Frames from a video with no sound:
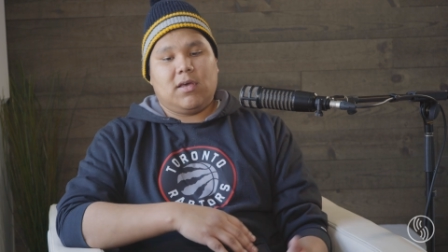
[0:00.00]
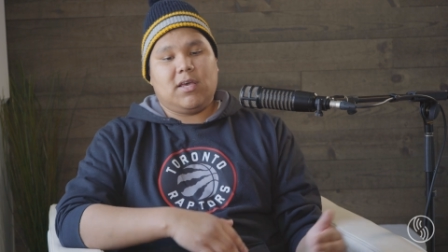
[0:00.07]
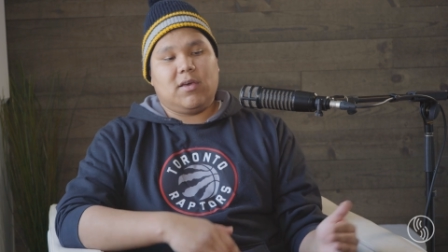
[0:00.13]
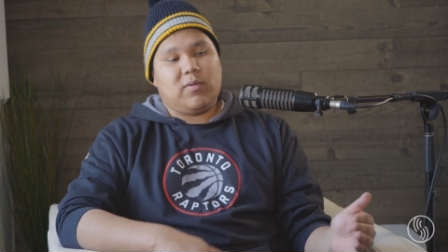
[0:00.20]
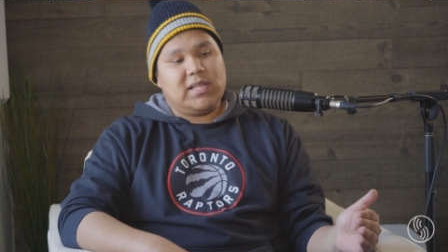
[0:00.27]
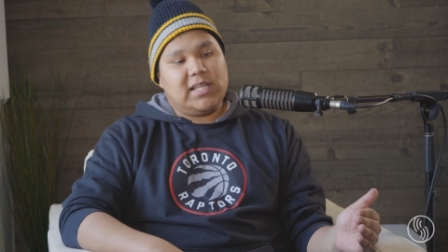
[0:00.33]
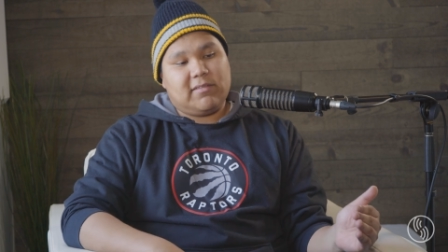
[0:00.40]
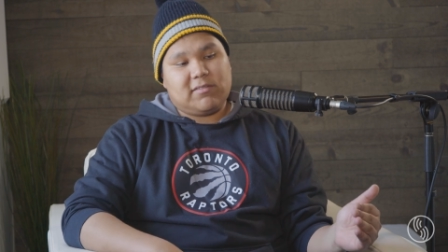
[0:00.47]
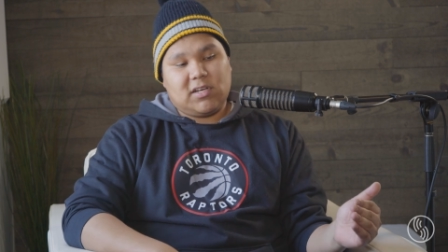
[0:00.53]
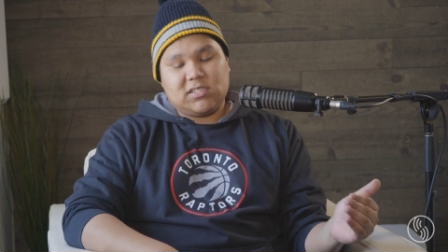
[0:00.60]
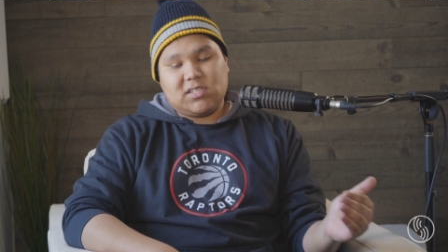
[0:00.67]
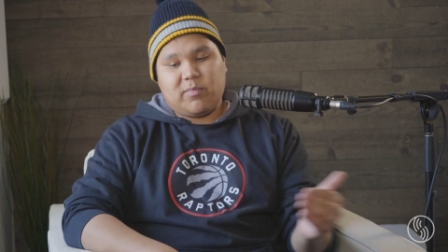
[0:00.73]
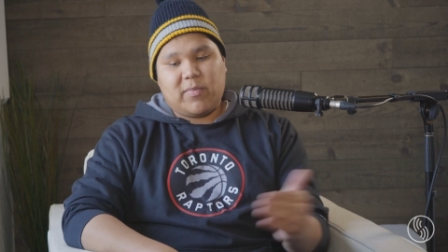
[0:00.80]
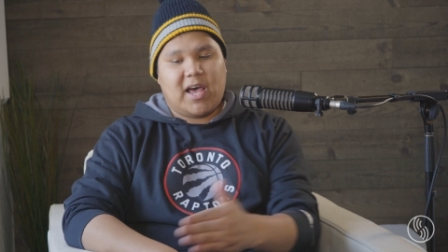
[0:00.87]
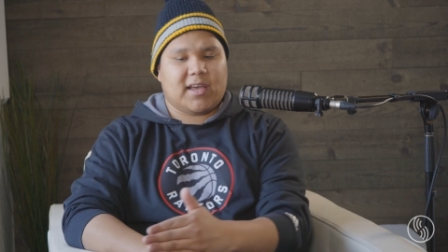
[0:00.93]
And we left
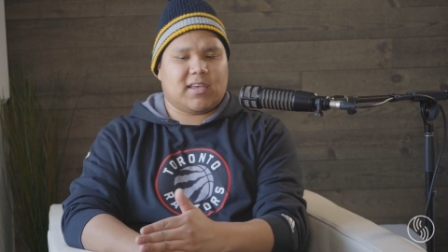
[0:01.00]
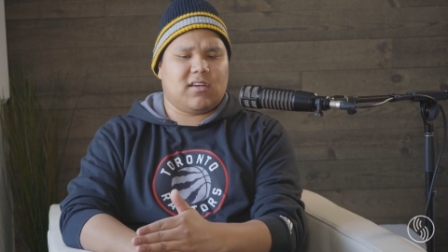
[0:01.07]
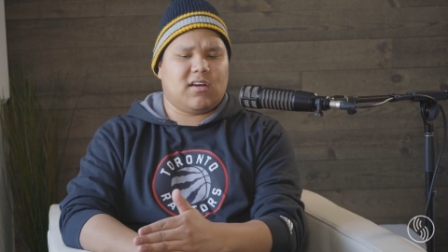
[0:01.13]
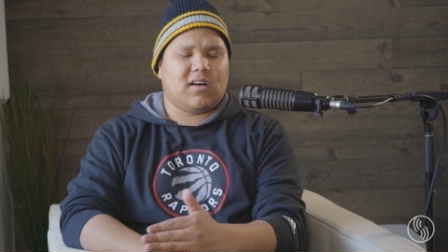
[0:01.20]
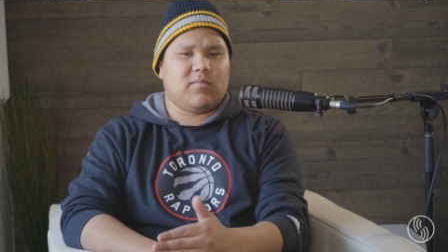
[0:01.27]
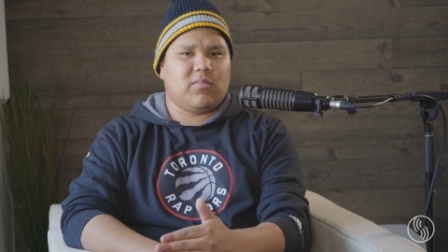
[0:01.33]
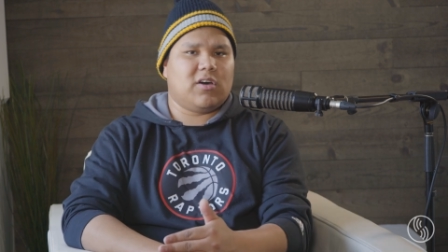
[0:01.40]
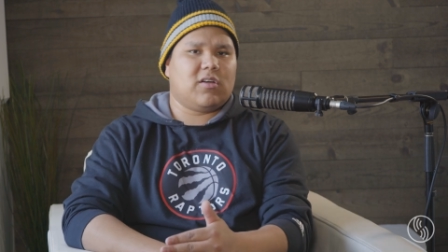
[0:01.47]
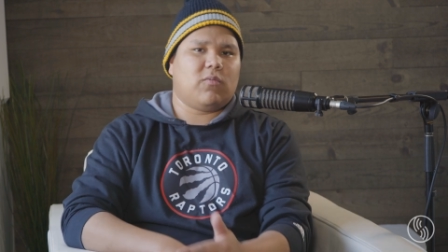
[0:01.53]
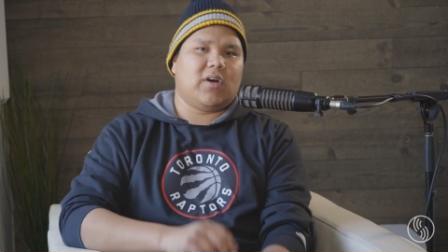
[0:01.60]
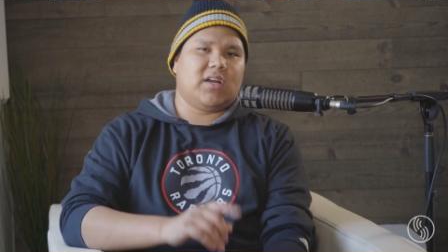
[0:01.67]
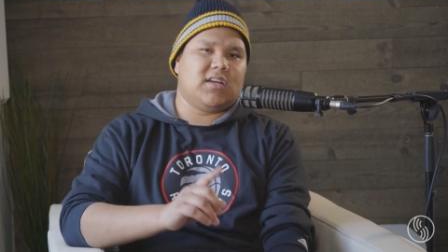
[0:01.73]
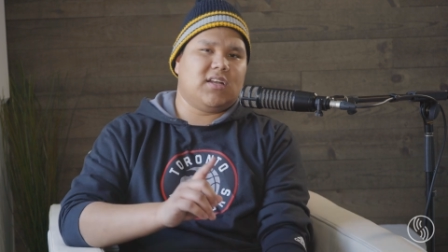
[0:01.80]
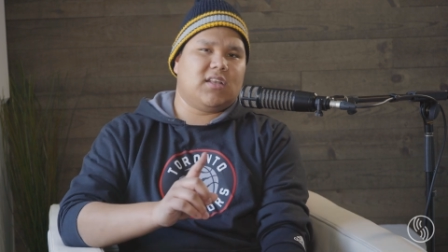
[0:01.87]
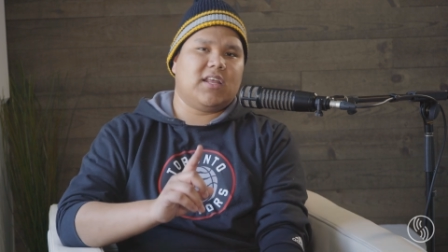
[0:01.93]
out the backyard, but
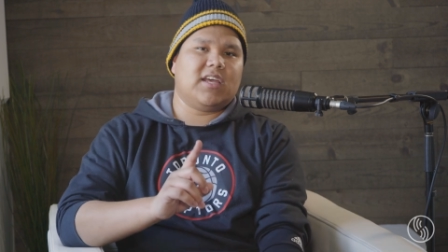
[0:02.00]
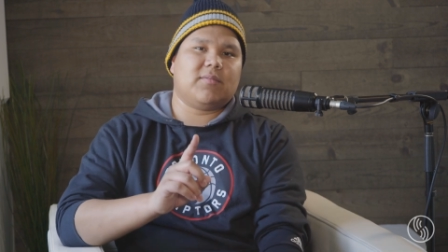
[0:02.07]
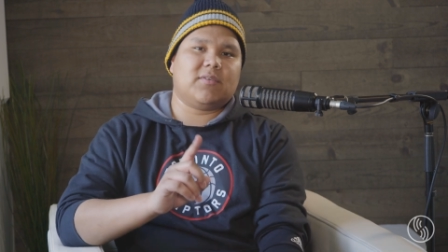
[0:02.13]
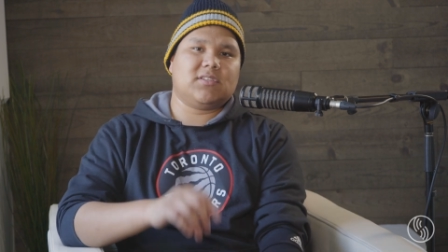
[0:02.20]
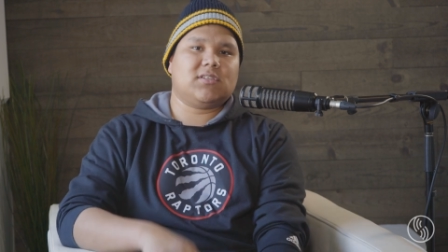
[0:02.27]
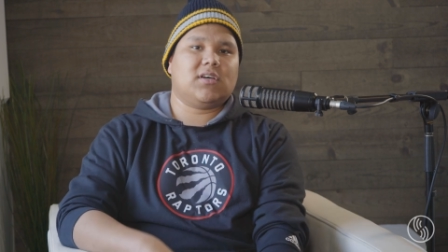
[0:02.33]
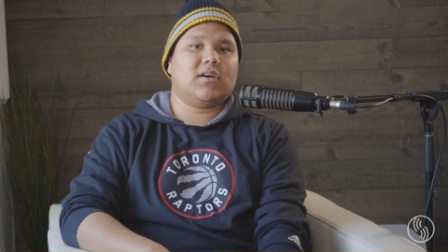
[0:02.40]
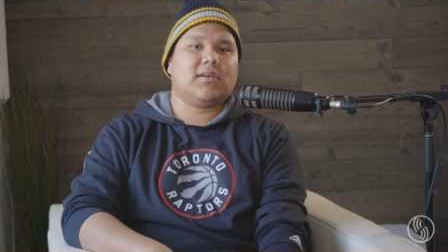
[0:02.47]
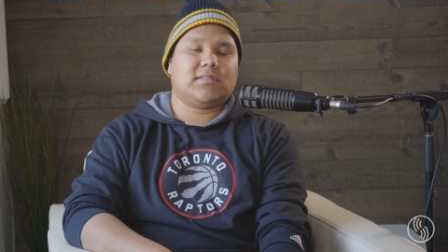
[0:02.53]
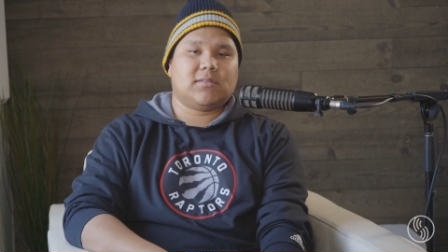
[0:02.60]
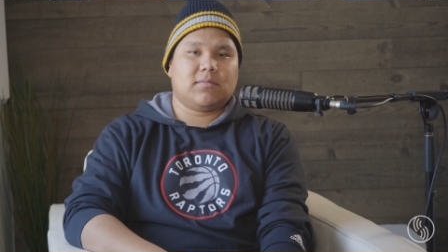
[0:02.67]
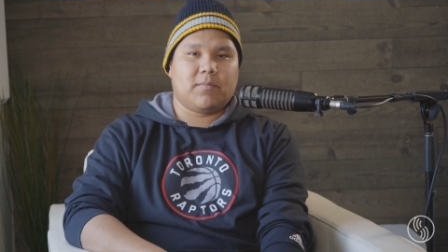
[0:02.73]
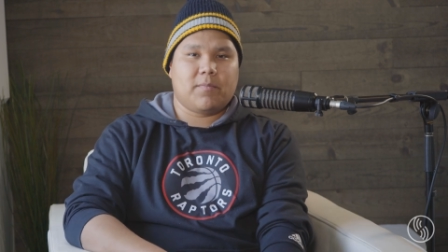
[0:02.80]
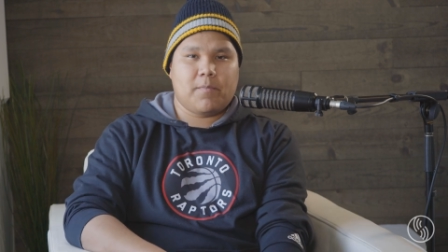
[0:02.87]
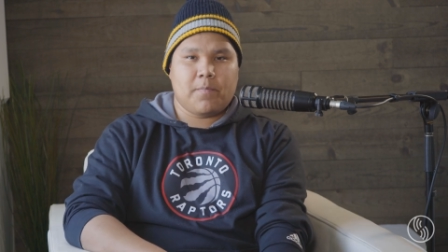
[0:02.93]
one of the neighbors saw us.